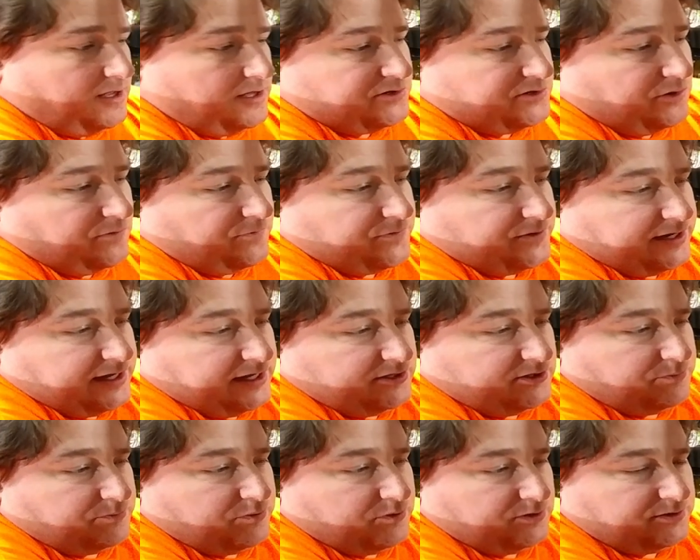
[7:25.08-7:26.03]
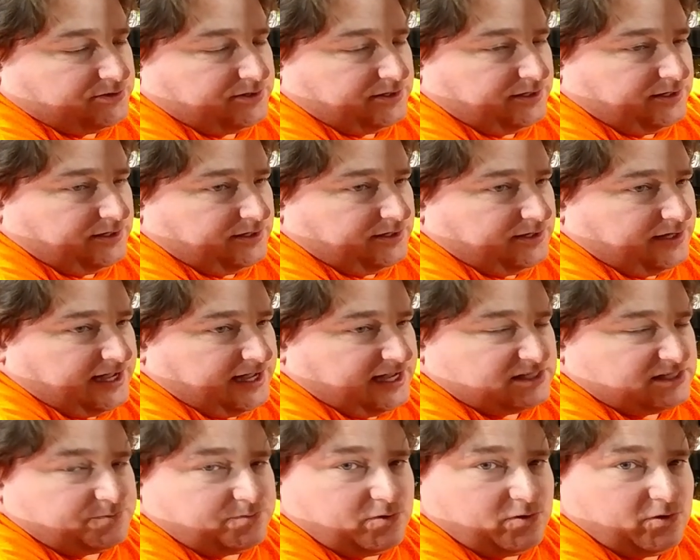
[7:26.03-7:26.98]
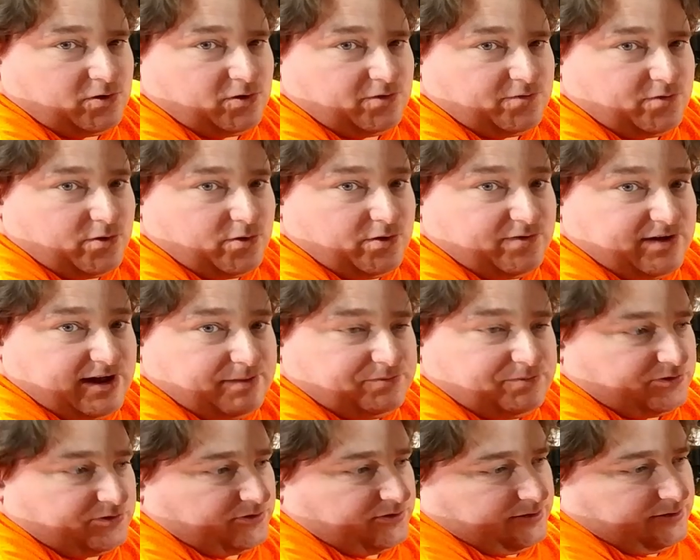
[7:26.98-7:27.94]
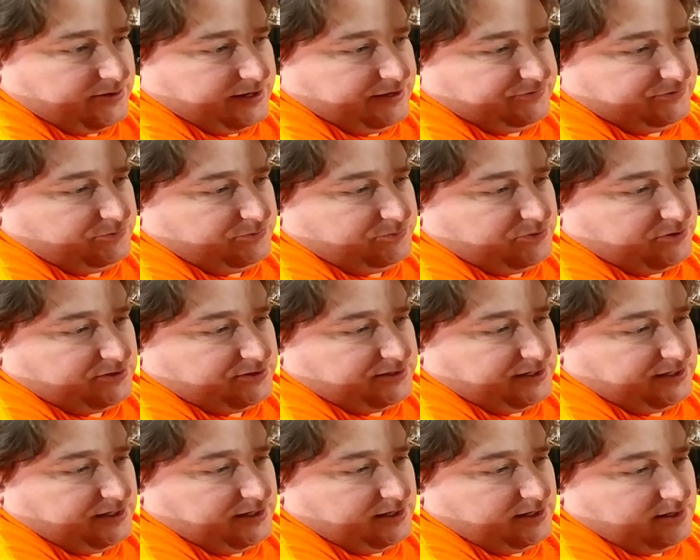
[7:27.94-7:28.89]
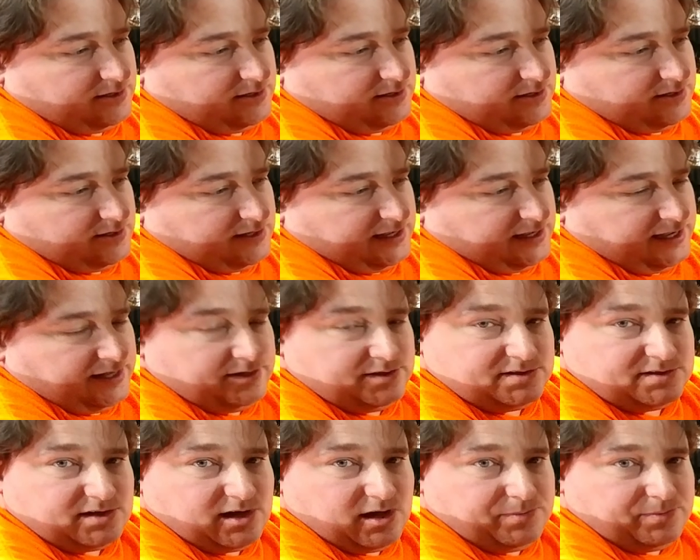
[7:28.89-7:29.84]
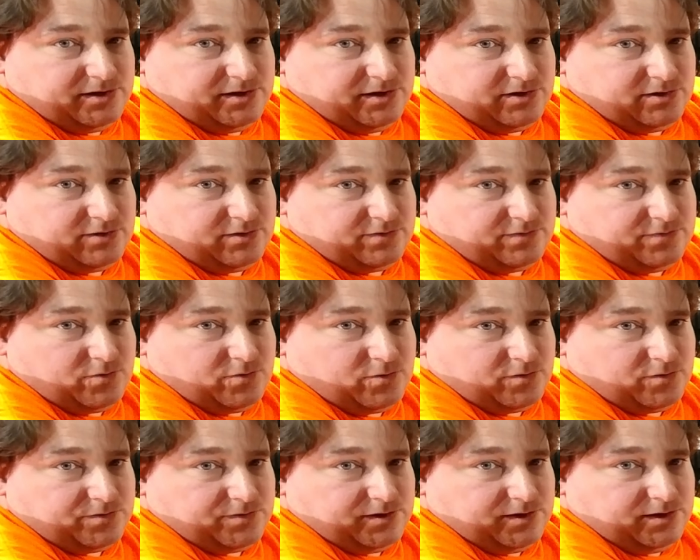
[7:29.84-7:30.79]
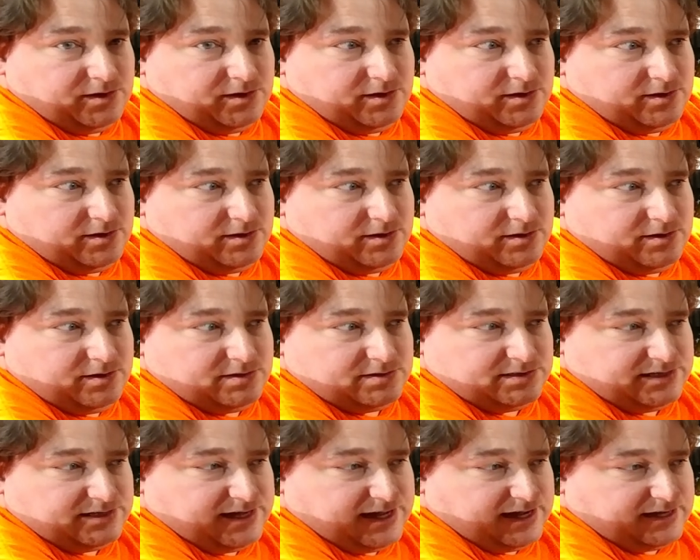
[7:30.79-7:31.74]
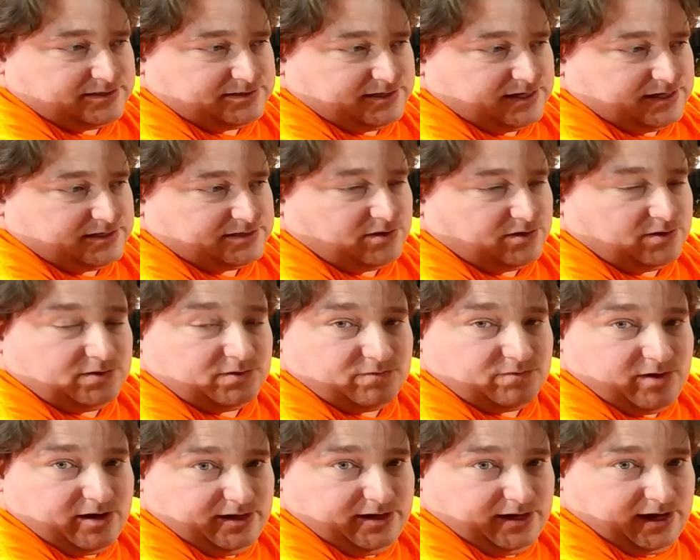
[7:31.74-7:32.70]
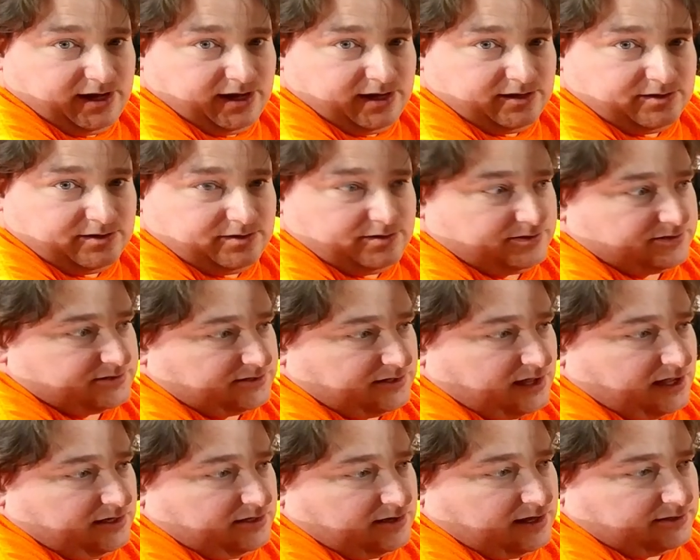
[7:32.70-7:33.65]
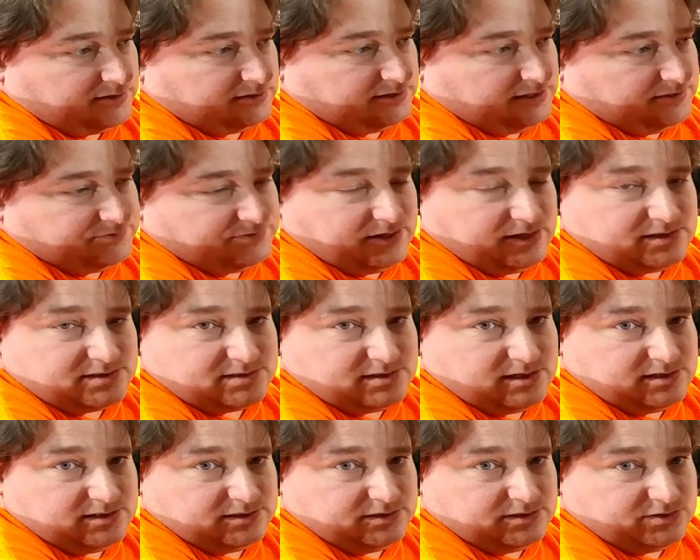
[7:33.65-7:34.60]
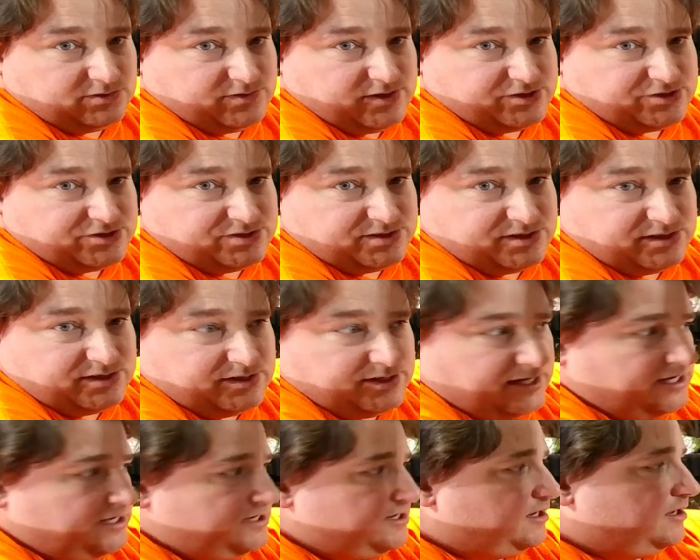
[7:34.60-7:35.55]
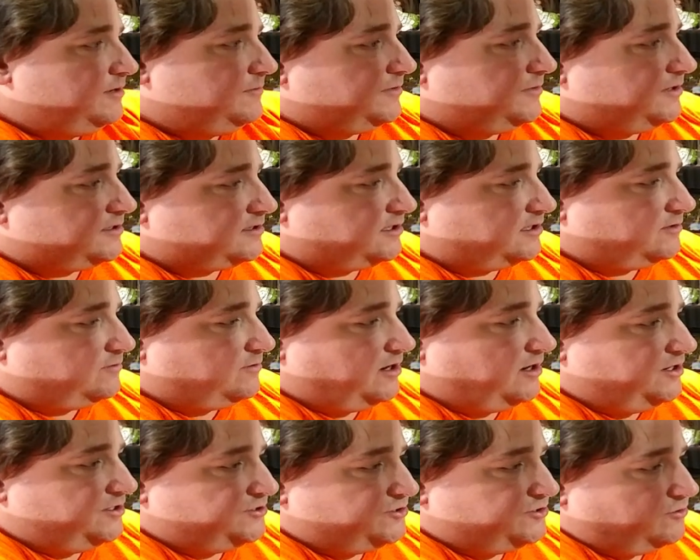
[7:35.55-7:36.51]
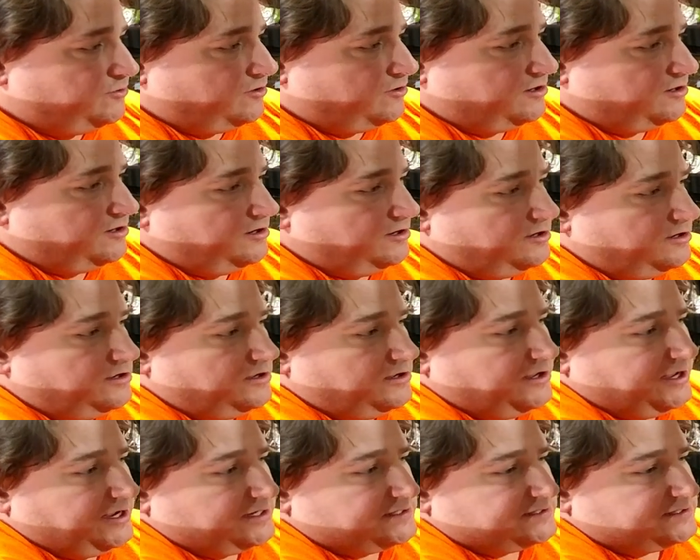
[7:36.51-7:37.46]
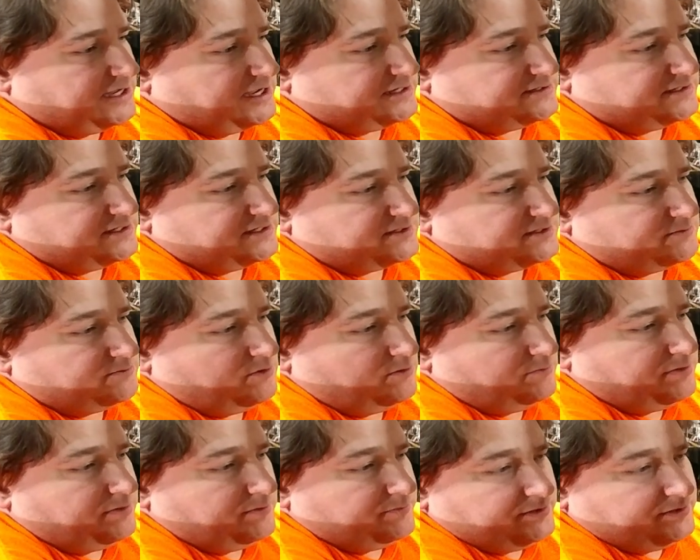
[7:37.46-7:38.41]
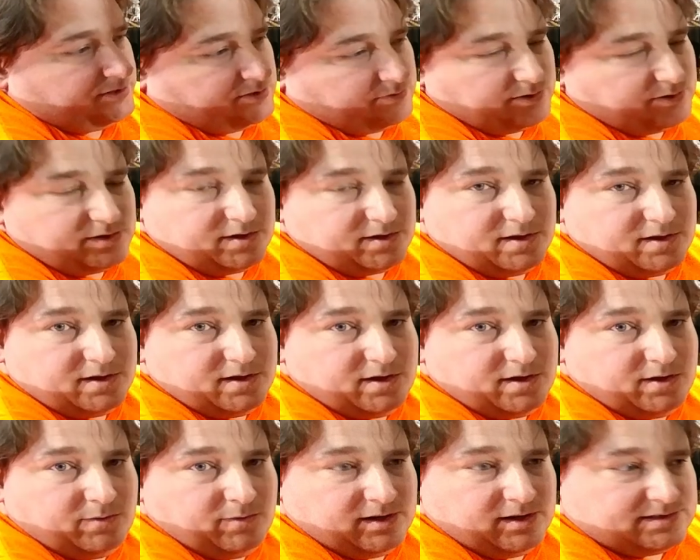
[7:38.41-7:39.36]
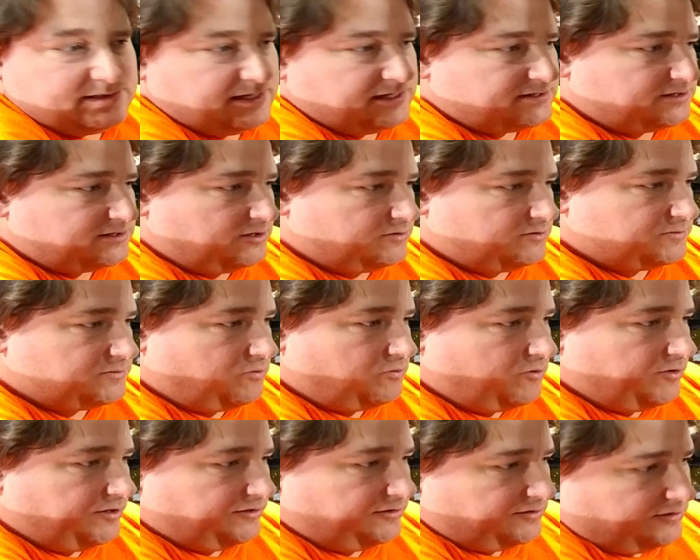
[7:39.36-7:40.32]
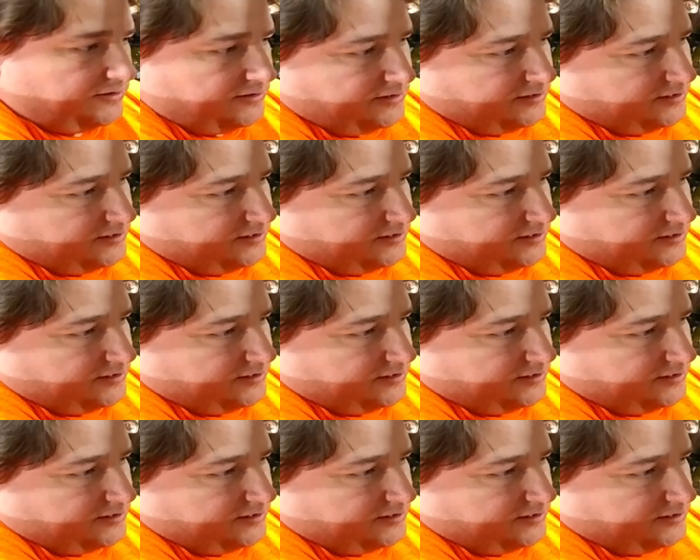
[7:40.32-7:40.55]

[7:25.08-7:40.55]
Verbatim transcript: Don't forget to put the, as per Ruiraptor, you have to put the end stop here for the z-axis on the right-hand slot, not the left-hand slot like the directions indicate, because otherwise your x-axis will bump into it when it's at its lowest point.